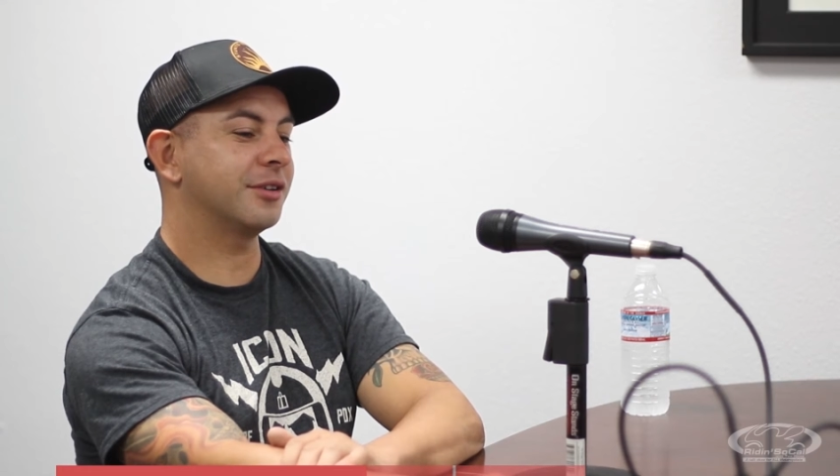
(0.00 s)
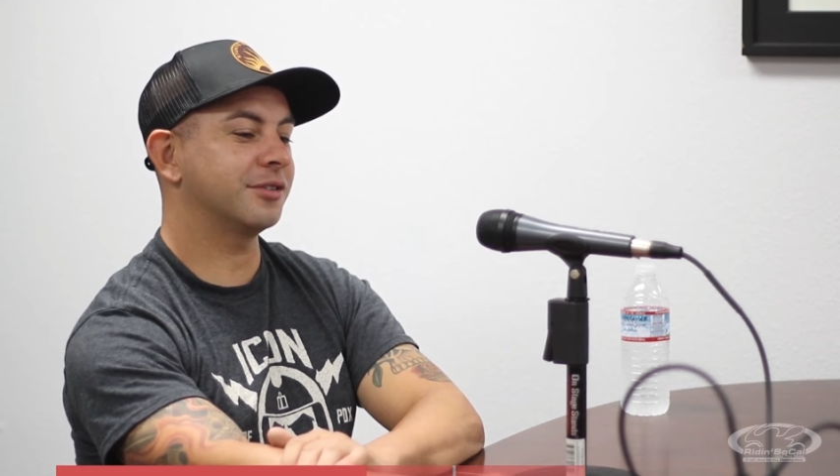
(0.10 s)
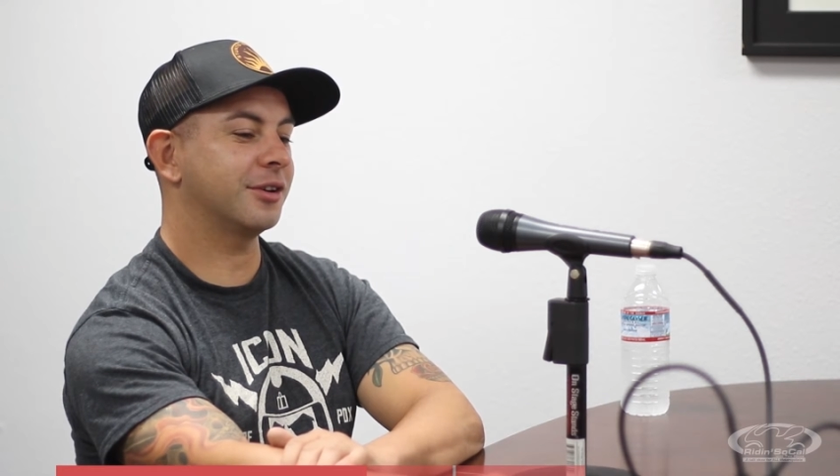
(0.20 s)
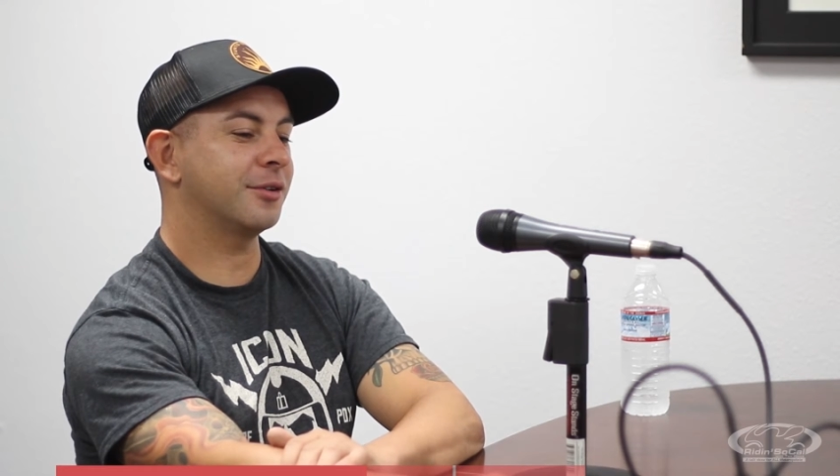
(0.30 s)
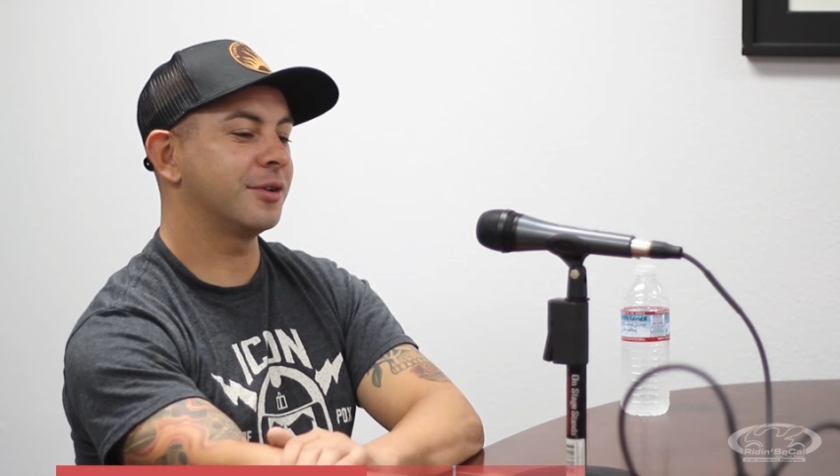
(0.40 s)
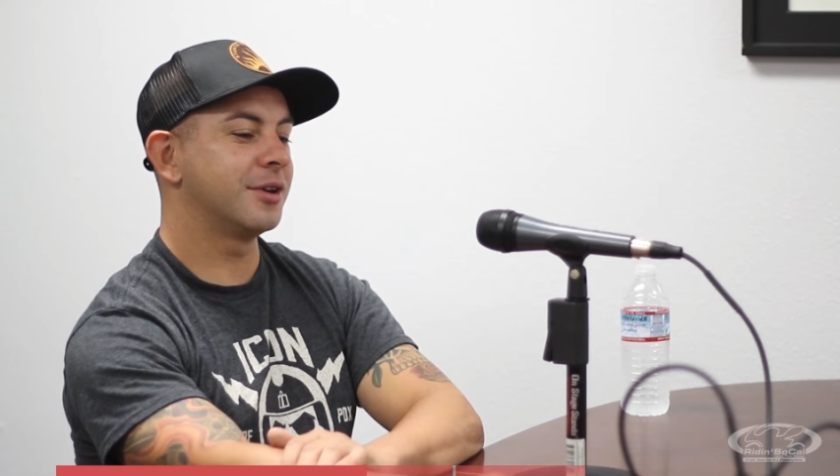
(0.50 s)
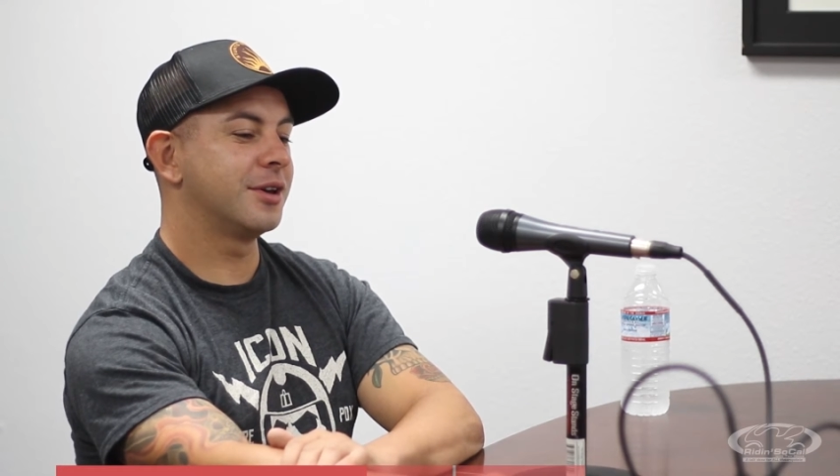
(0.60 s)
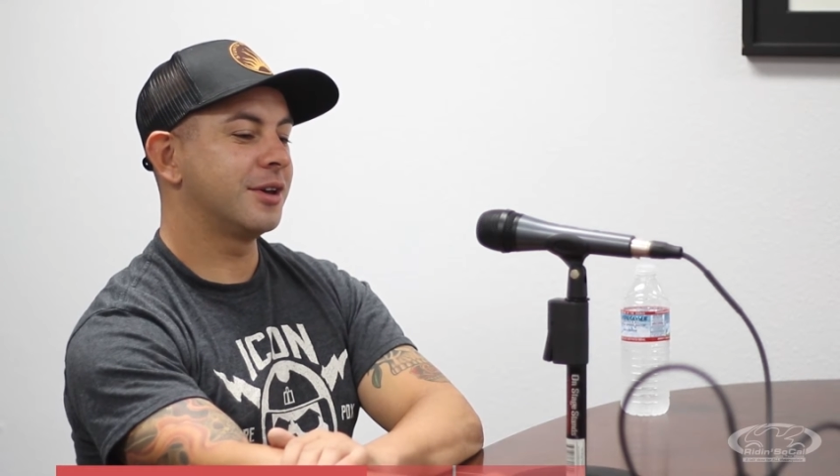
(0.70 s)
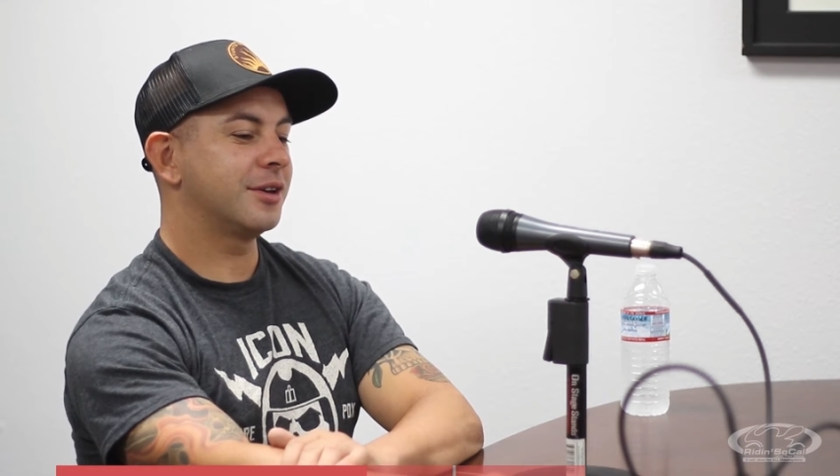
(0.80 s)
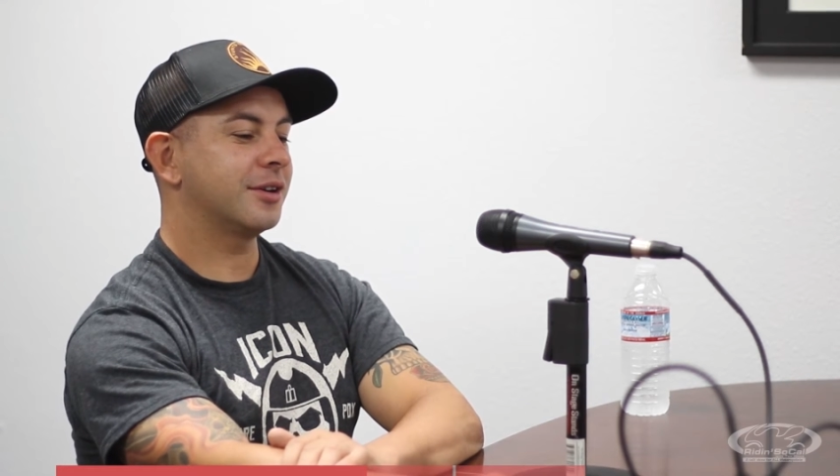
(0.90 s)
So
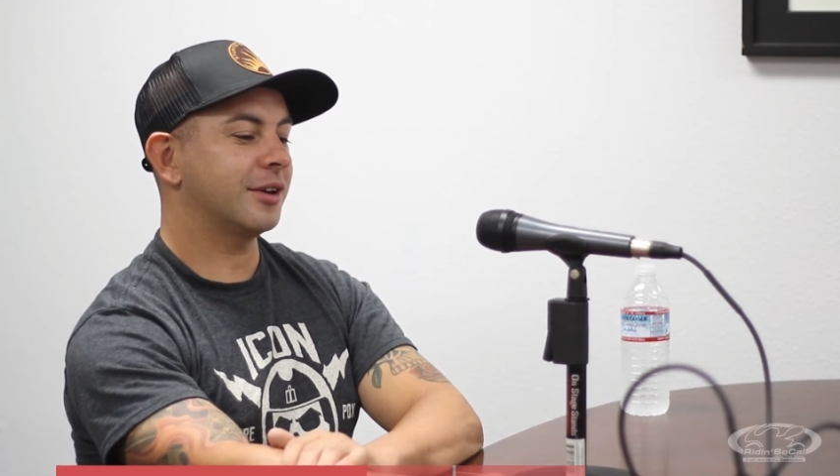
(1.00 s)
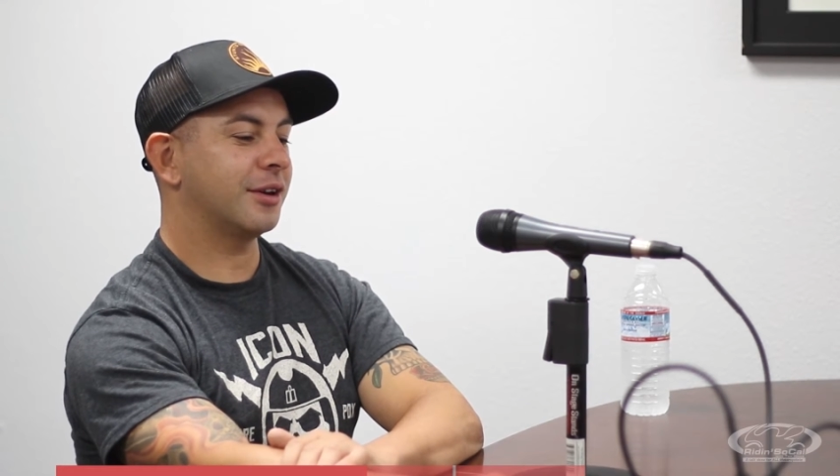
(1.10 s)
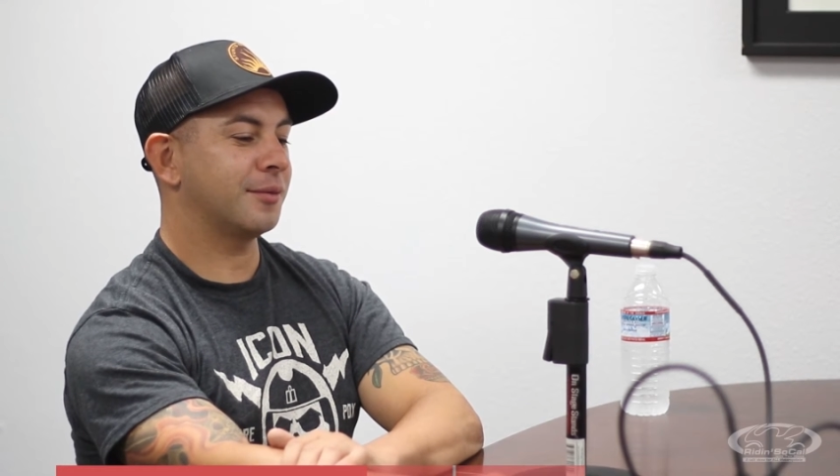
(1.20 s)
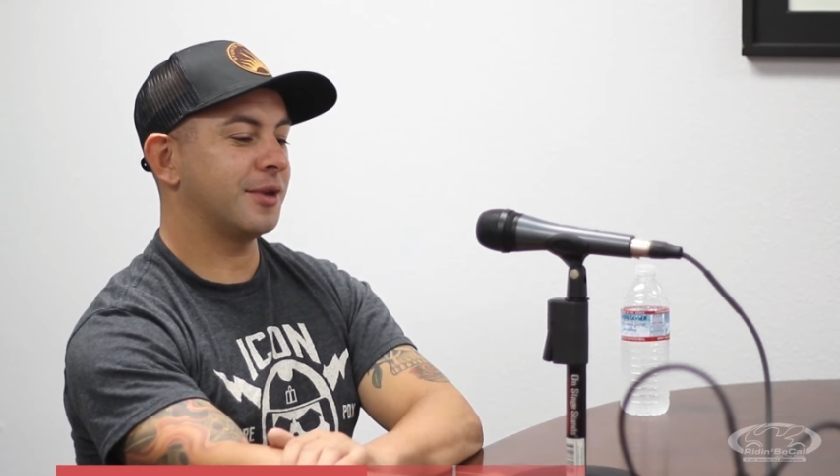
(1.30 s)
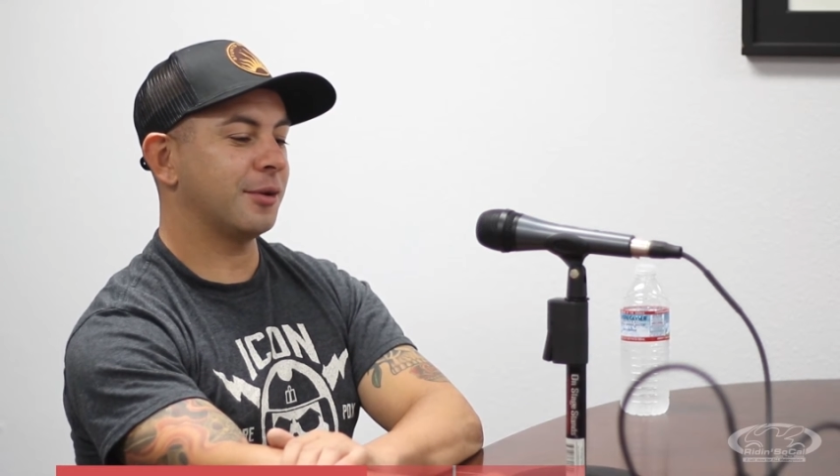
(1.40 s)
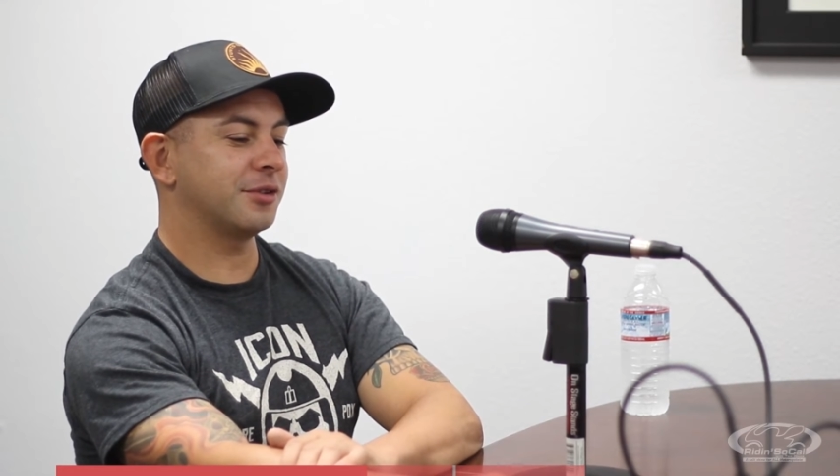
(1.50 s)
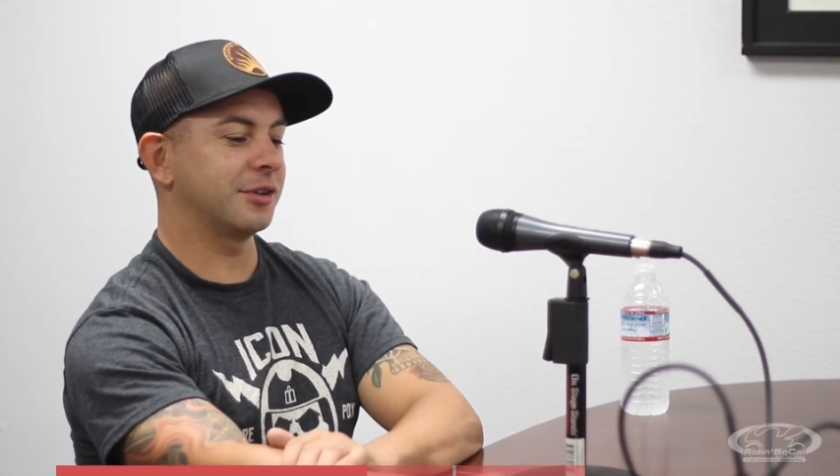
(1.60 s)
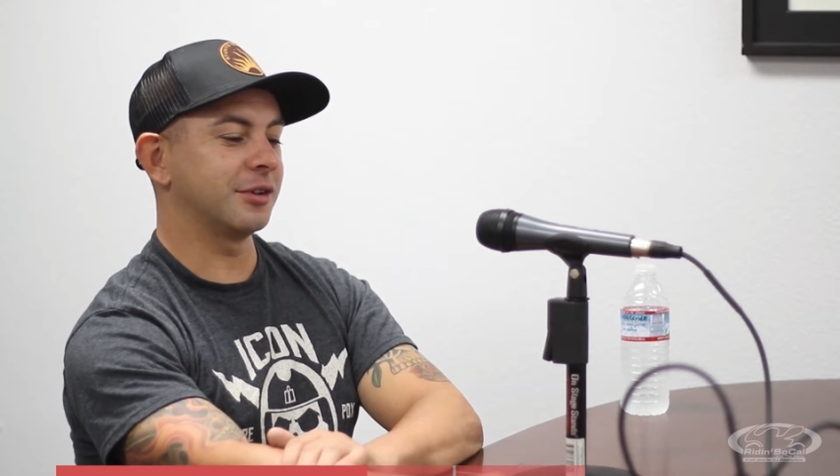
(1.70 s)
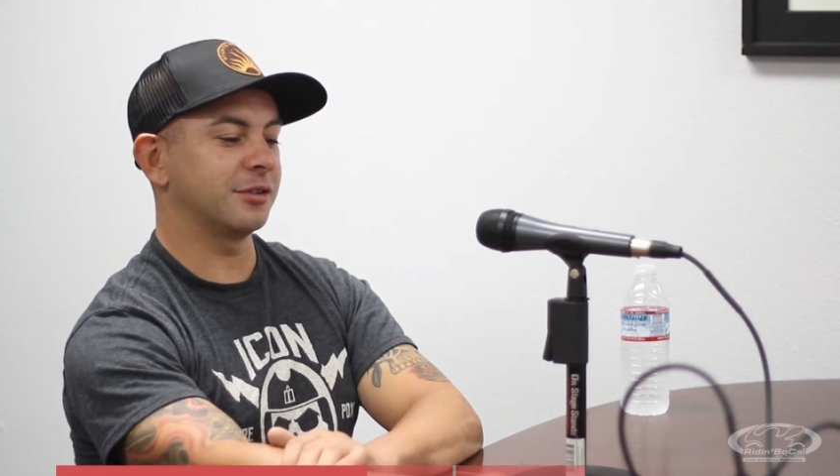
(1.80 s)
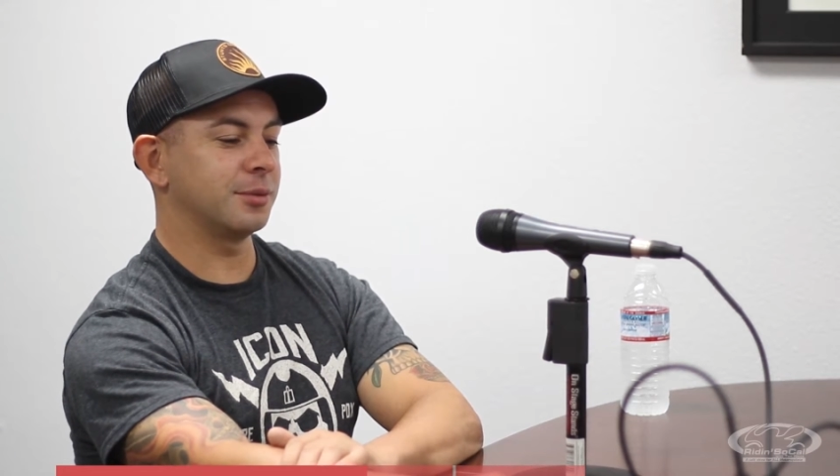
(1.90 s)
that was a
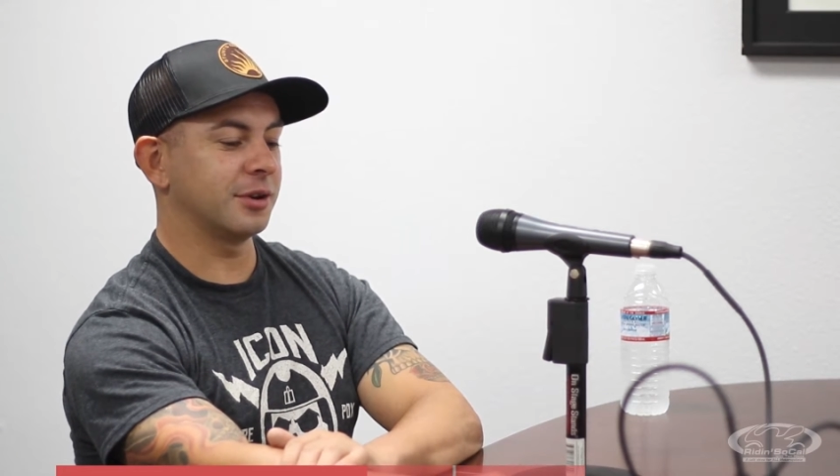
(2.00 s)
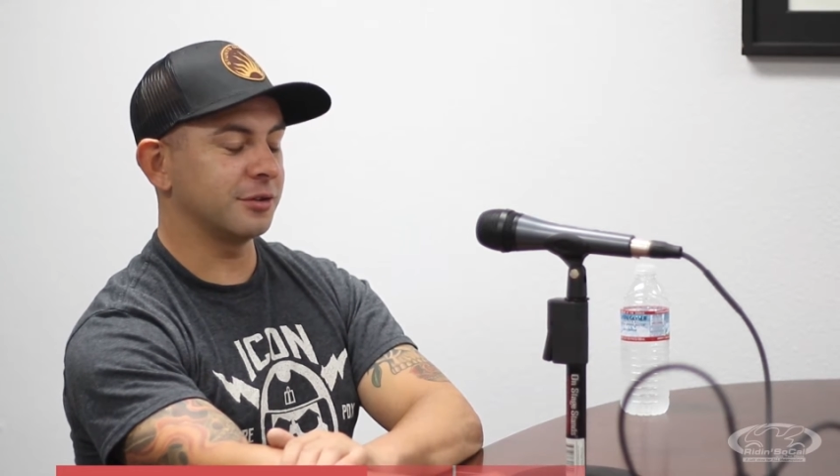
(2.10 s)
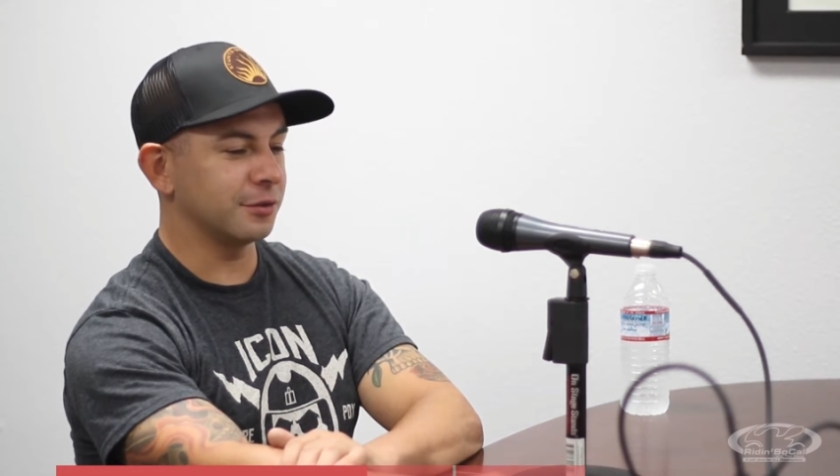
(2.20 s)
good experience